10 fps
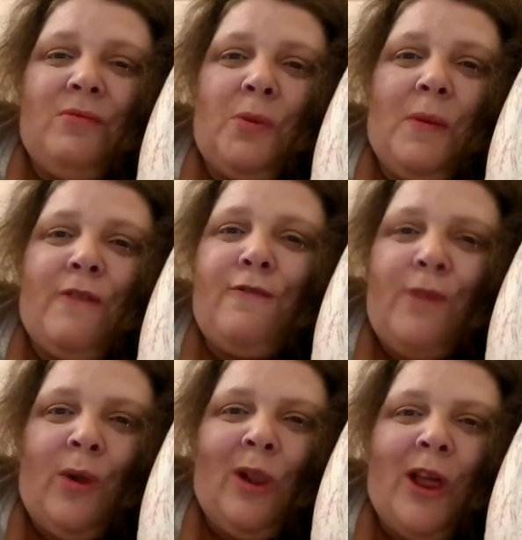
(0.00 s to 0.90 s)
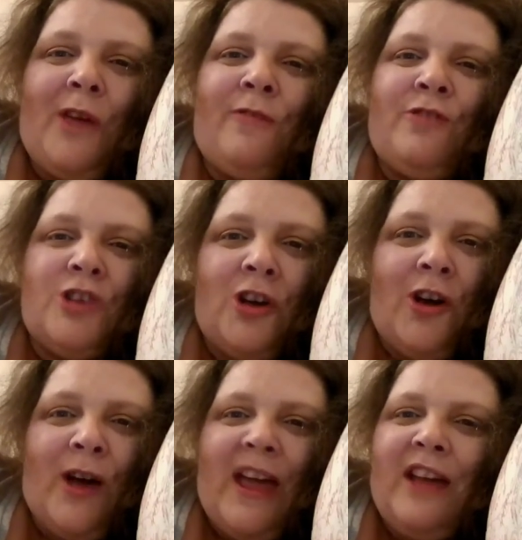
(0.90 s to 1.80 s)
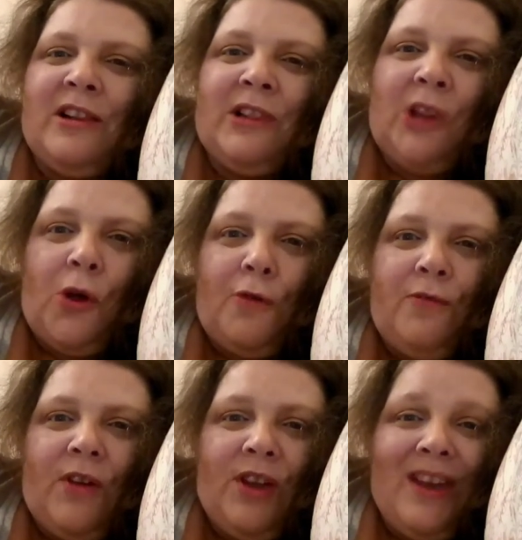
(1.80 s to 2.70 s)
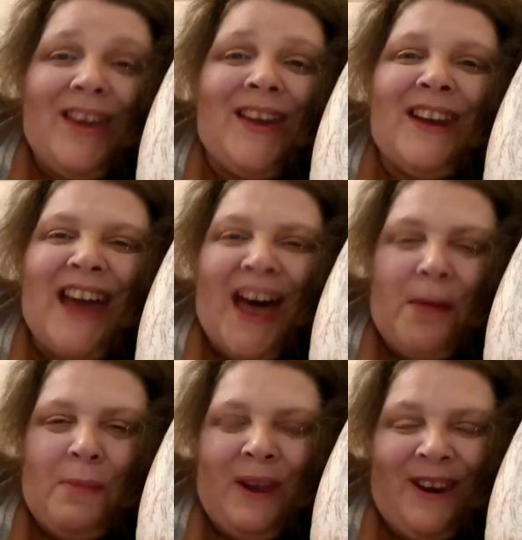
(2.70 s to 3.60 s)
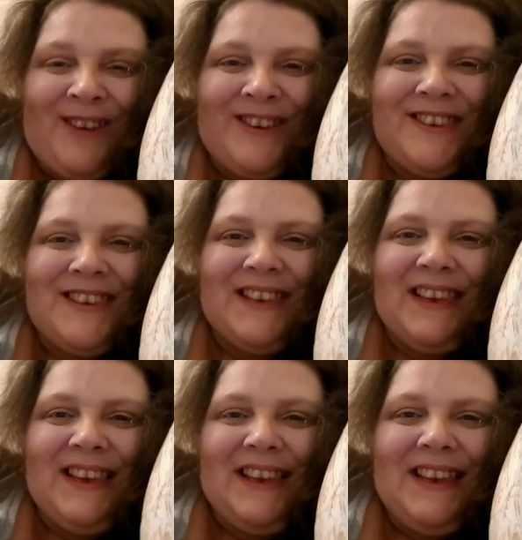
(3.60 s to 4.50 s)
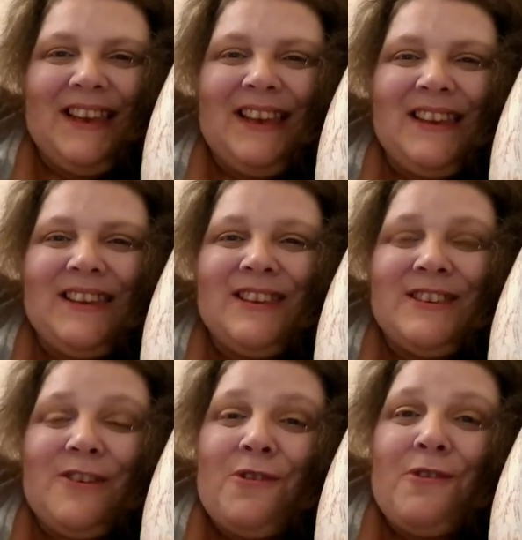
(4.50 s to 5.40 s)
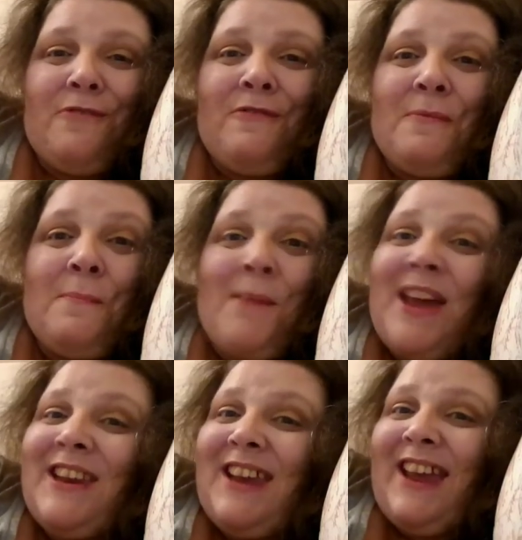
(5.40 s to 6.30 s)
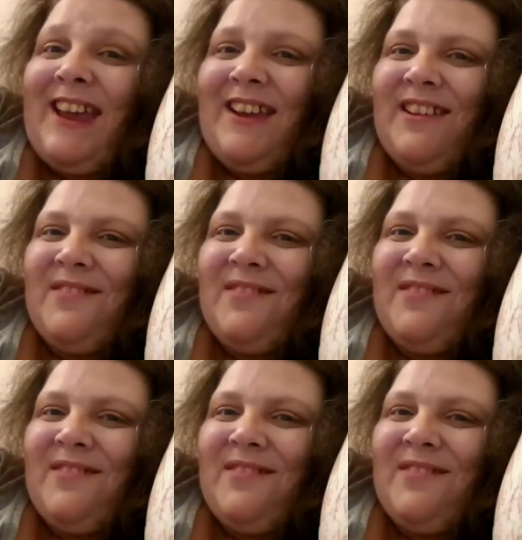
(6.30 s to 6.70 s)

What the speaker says: will be full of joy, love and happiness. So from Mandy,